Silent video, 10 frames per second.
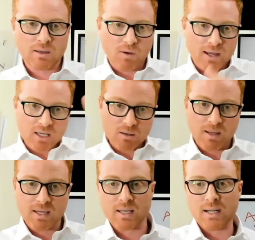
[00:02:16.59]
if I can
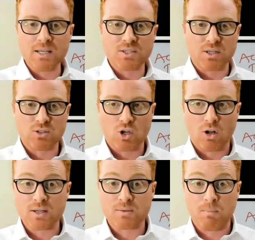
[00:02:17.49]
make at least
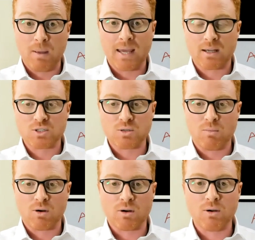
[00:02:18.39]
$1 back
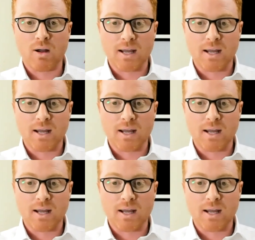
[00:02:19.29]
tomorrow,